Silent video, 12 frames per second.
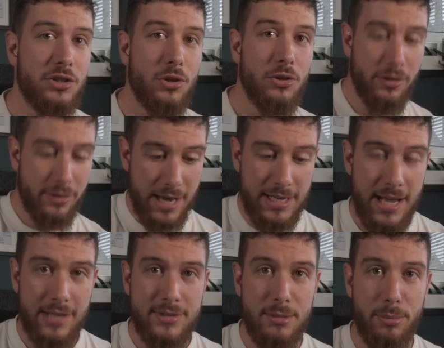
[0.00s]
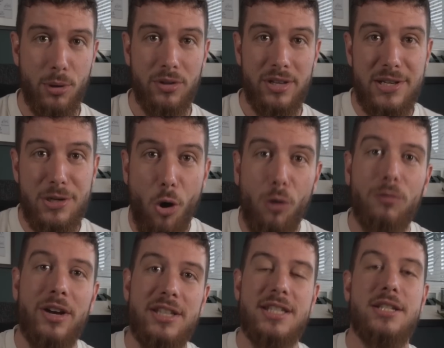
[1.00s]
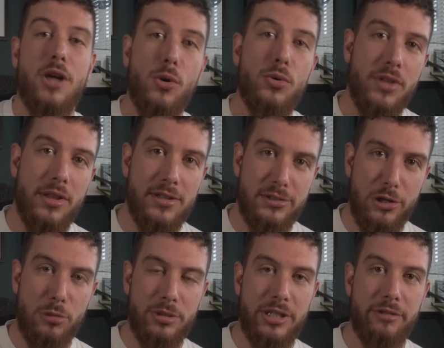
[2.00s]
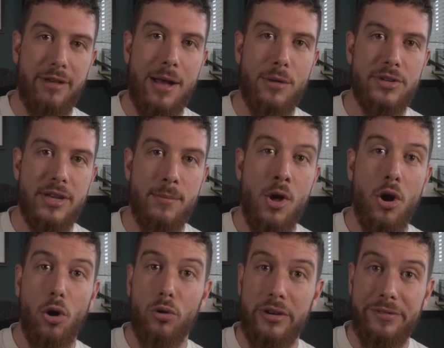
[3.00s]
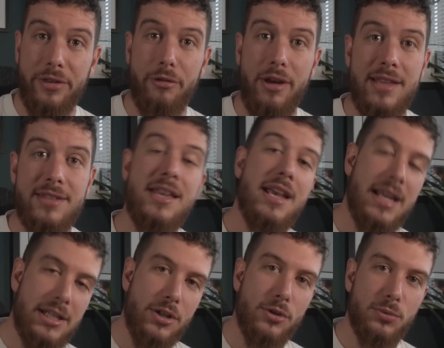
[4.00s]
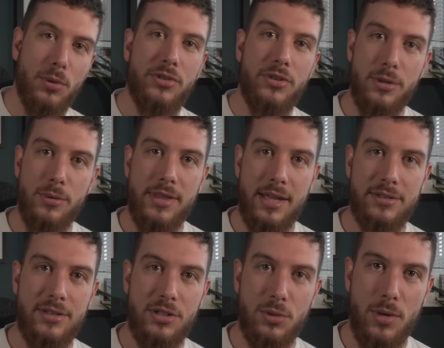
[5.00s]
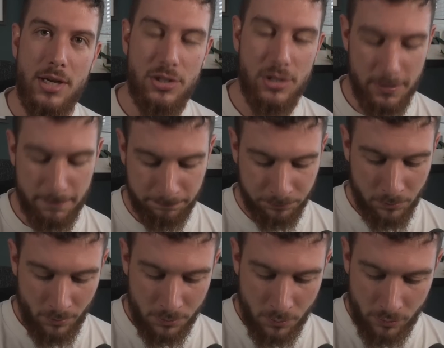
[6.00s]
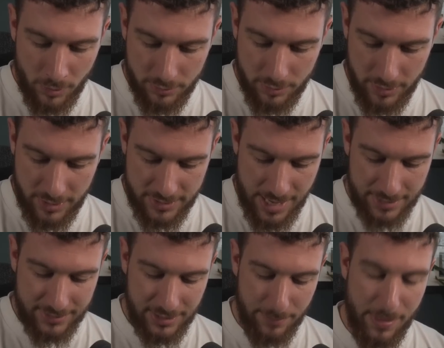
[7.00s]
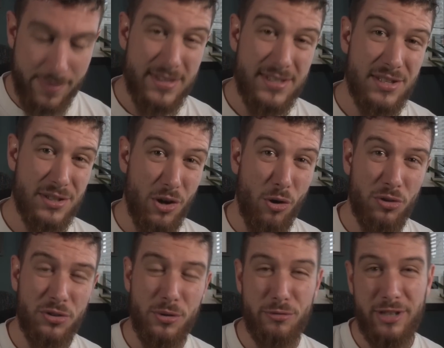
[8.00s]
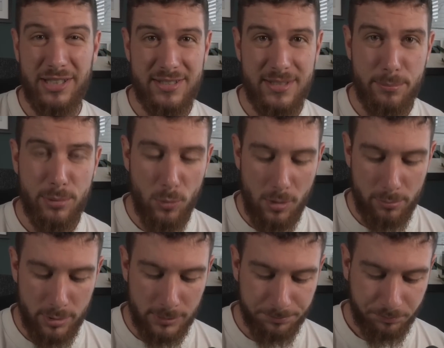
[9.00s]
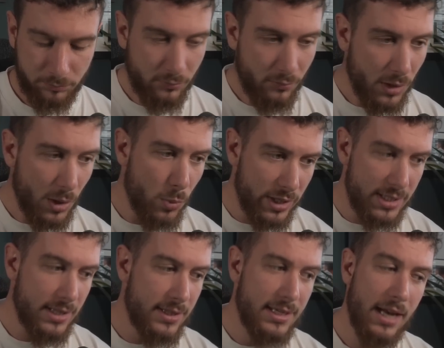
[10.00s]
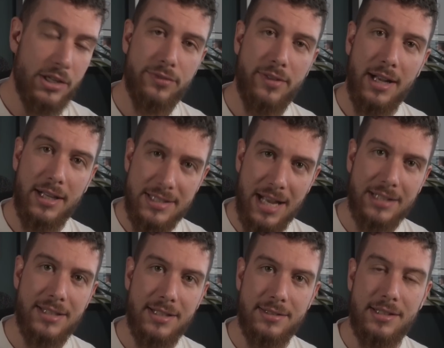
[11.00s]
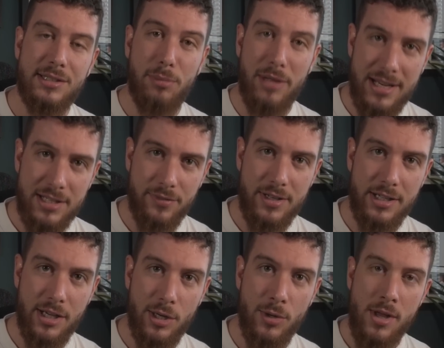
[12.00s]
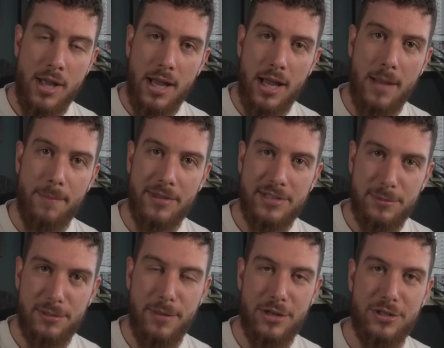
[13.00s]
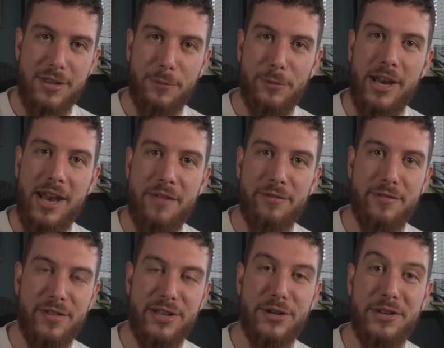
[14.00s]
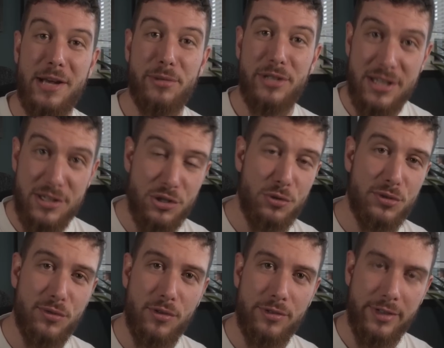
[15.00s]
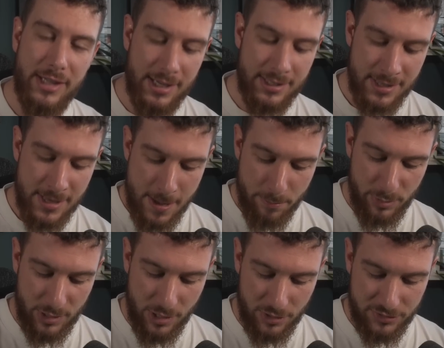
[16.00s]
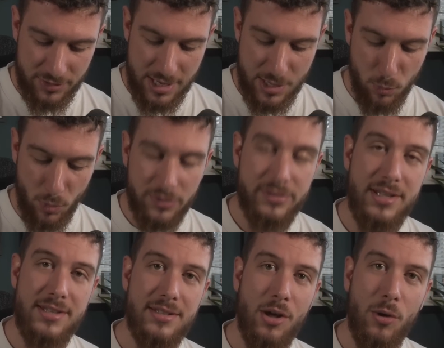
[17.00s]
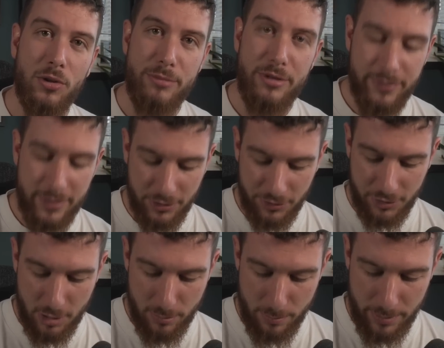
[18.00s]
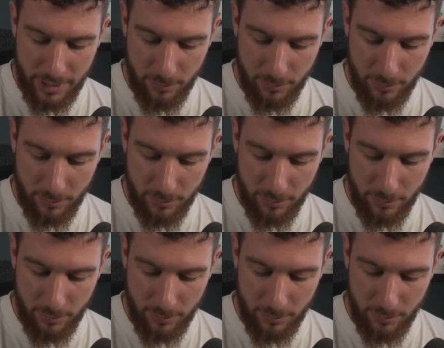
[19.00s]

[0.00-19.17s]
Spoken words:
then he gets the ball. He already knows that there's nobody around him, or if there is, he knows what to do in that situation. So this next clip then, this is also a really simple one, but when I did the Daniel Farke Tactics Explained video, I seem to mention that one in every video now, but it is useful for this because he wants his holding midfielder to come and pick up the